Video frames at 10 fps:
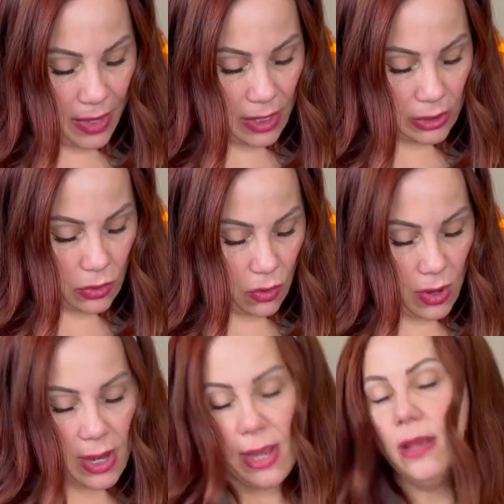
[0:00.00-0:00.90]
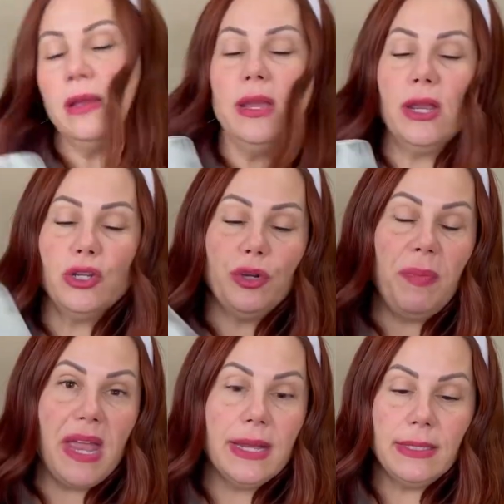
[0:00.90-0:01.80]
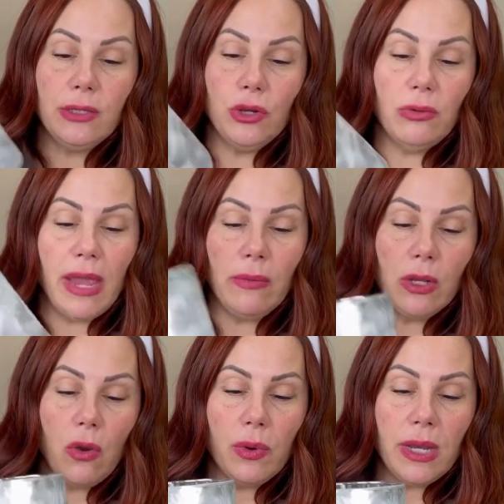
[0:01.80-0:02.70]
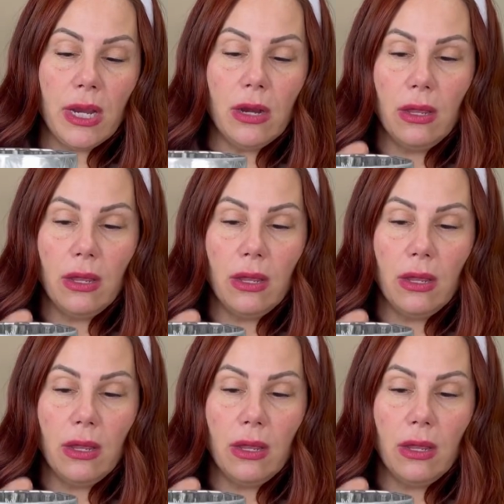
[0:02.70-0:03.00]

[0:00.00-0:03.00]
so here's your base. Your light would go in here.